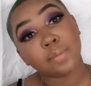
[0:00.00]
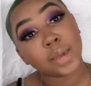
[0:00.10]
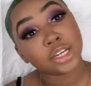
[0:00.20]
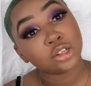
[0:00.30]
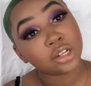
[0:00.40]

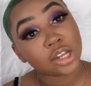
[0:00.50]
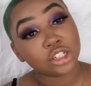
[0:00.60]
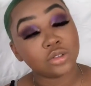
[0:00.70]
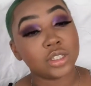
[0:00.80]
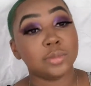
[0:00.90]
Make sure that
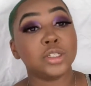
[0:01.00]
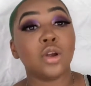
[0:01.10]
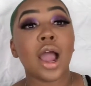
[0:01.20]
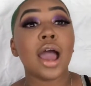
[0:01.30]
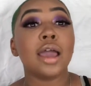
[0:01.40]
you
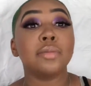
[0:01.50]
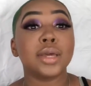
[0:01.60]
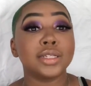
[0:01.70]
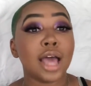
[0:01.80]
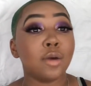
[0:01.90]
subscribe,
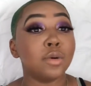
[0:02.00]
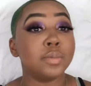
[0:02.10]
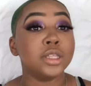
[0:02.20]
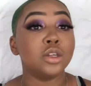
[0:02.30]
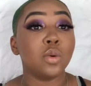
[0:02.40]
because I will
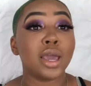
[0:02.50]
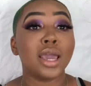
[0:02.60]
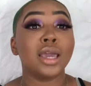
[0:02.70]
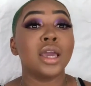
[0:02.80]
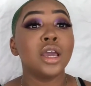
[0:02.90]
be
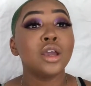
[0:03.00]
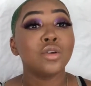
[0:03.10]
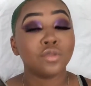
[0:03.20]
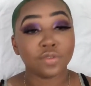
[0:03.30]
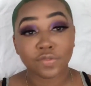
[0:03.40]
doing
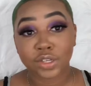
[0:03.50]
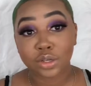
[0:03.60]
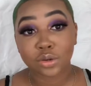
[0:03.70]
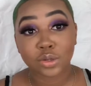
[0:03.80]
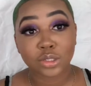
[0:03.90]

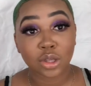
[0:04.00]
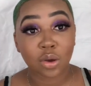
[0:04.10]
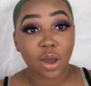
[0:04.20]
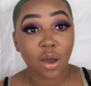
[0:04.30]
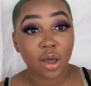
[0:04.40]
reviews
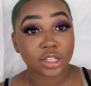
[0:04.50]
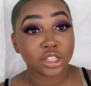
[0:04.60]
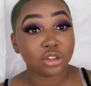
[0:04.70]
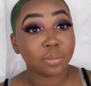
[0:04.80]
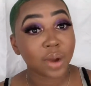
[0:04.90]
on all the
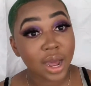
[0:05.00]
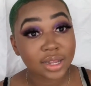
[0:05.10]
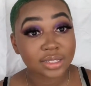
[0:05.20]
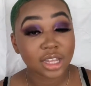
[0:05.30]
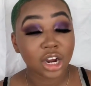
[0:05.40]
new
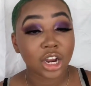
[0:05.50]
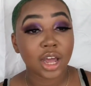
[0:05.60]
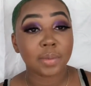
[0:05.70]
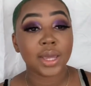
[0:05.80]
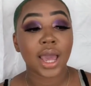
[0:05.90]
products that are
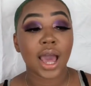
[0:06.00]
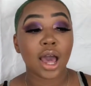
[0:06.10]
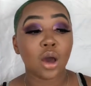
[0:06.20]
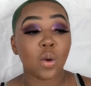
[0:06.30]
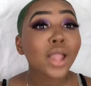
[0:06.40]
coming
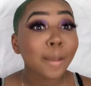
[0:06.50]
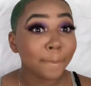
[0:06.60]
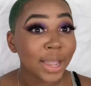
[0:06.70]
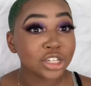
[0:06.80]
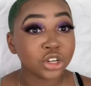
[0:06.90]
out.
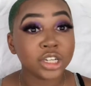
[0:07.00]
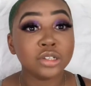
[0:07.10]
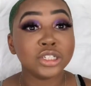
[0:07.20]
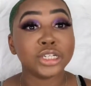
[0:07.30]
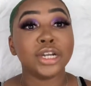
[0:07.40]
Make sure you
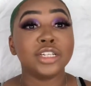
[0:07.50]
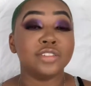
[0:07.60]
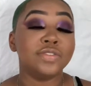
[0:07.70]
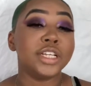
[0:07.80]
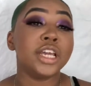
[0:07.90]
share this
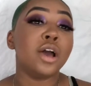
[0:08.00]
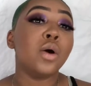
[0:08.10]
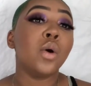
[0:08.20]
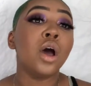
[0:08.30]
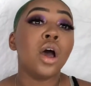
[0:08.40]

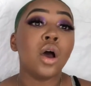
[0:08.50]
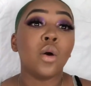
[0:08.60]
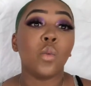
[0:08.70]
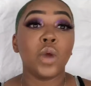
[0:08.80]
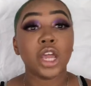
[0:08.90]
video.
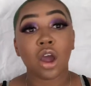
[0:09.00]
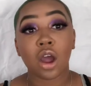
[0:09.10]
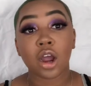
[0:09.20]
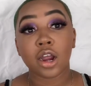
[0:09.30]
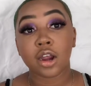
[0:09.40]
We
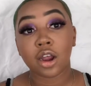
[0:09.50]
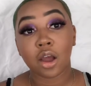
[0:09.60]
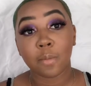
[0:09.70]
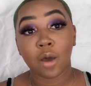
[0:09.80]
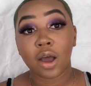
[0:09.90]
are
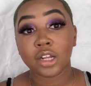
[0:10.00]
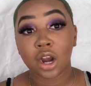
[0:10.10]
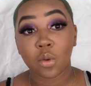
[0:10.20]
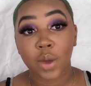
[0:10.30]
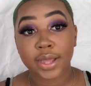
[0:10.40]
on
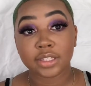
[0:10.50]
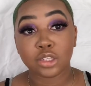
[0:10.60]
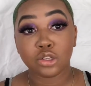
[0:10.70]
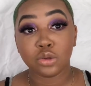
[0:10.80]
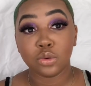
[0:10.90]
our way
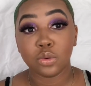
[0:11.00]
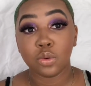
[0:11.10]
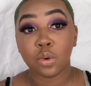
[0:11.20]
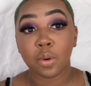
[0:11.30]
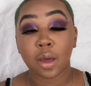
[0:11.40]
to
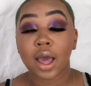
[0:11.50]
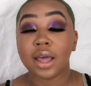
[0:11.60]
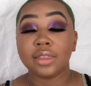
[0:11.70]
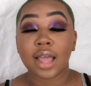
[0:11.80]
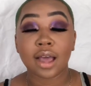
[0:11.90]

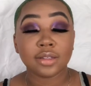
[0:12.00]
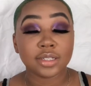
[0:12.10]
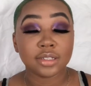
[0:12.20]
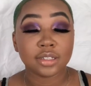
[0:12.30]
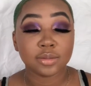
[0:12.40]

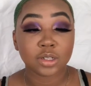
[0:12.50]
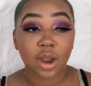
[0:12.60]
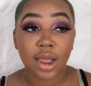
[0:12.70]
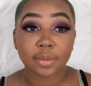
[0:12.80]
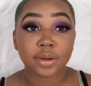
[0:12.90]
1,000
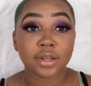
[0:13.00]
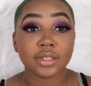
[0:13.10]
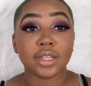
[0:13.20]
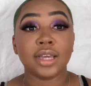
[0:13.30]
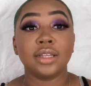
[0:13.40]

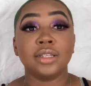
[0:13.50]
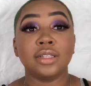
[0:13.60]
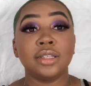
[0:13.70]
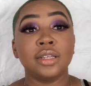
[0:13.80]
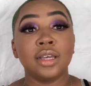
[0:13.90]
subscribers,
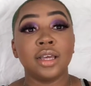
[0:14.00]
and